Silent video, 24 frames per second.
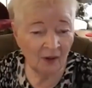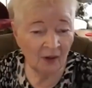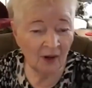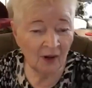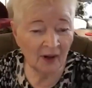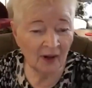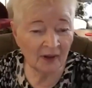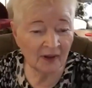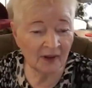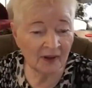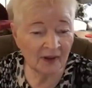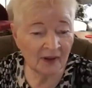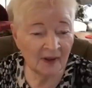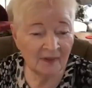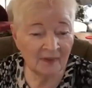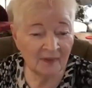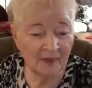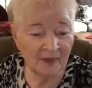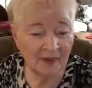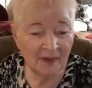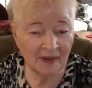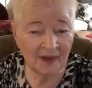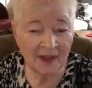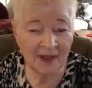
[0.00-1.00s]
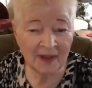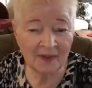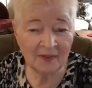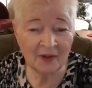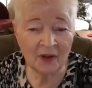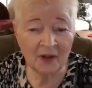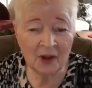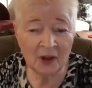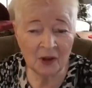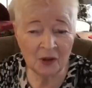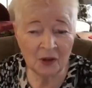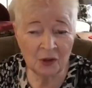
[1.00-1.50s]
art in
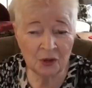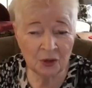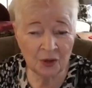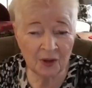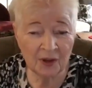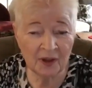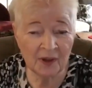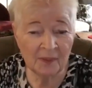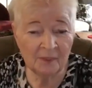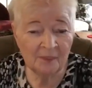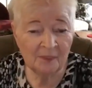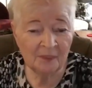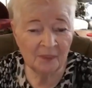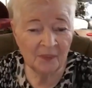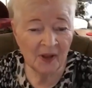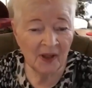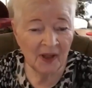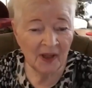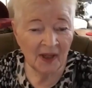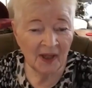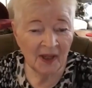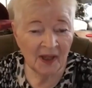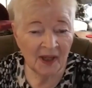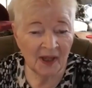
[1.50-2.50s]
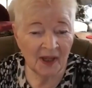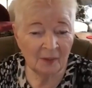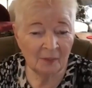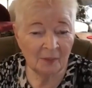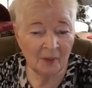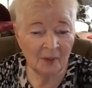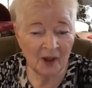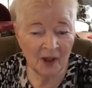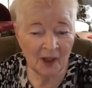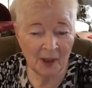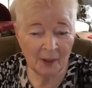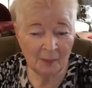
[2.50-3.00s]
the country,
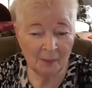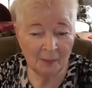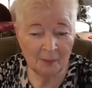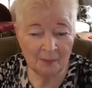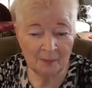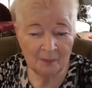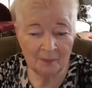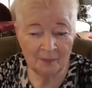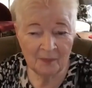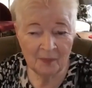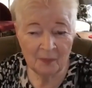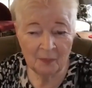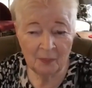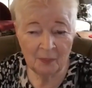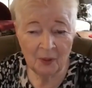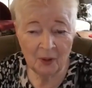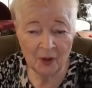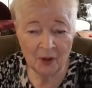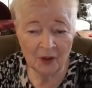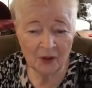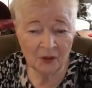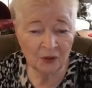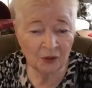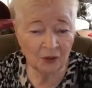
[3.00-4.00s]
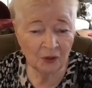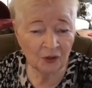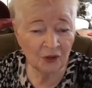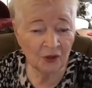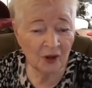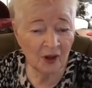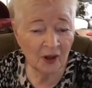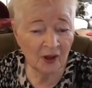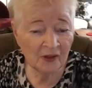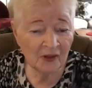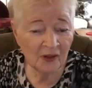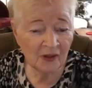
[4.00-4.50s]
and my partner's
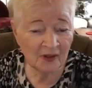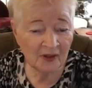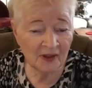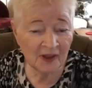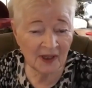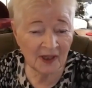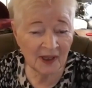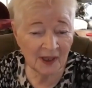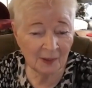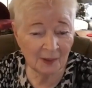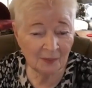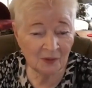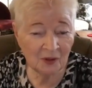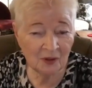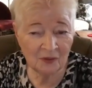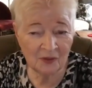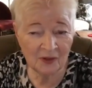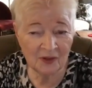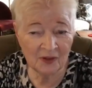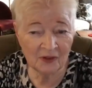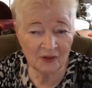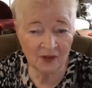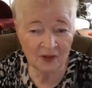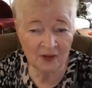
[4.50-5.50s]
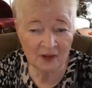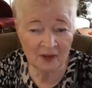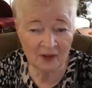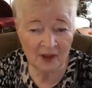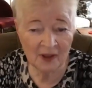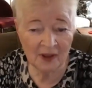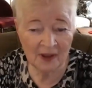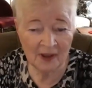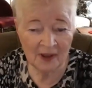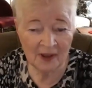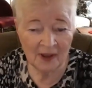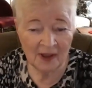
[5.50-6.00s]
cousin came to visit,
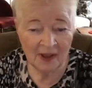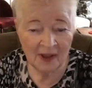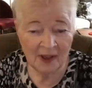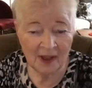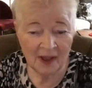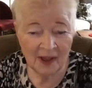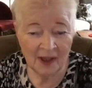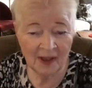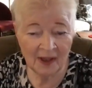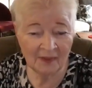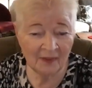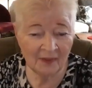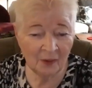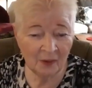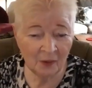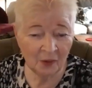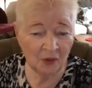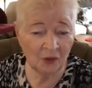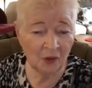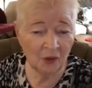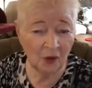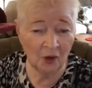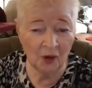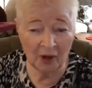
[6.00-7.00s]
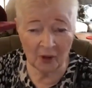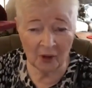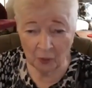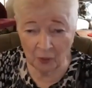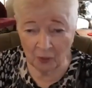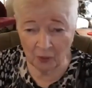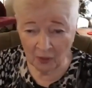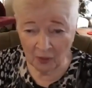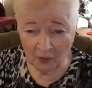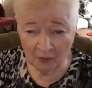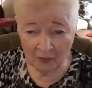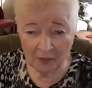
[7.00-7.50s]
and there was art
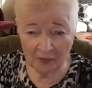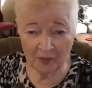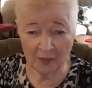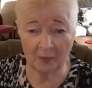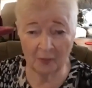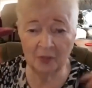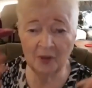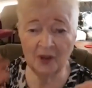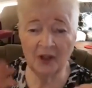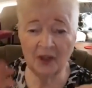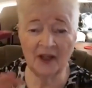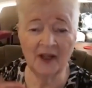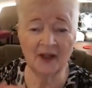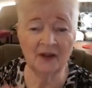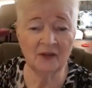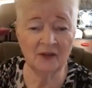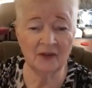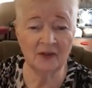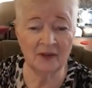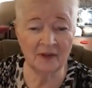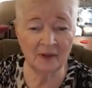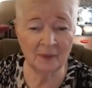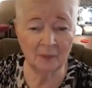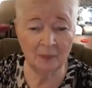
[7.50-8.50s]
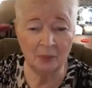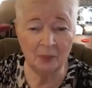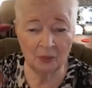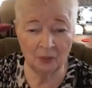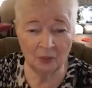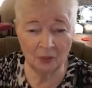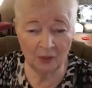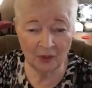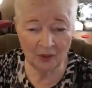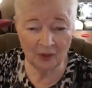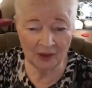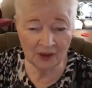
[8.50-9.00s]
all over the place on the
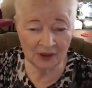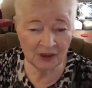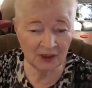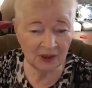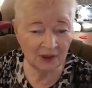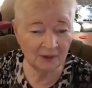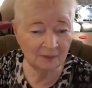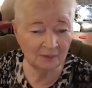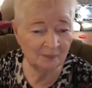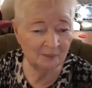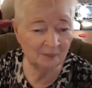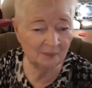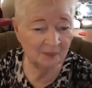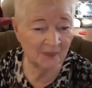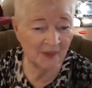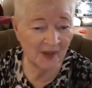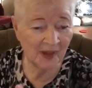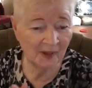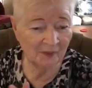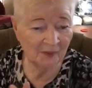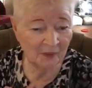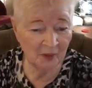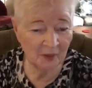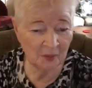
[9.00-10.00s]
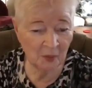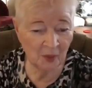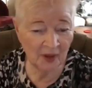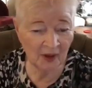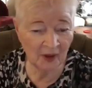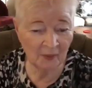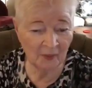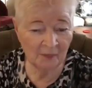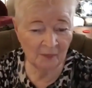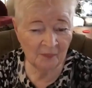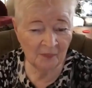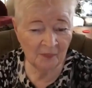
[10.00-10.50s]
porch and
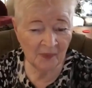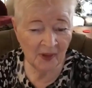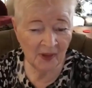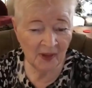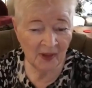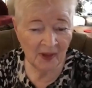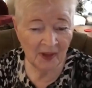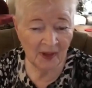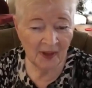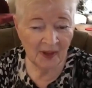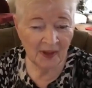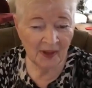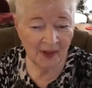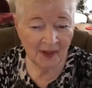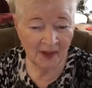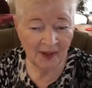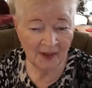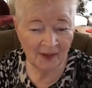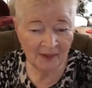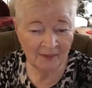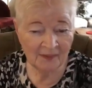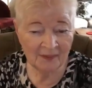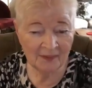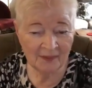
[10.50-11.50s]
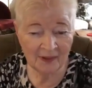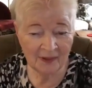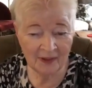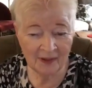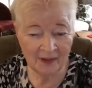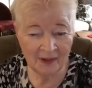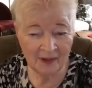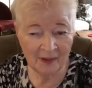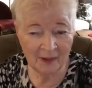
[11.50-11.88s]
everywhere, and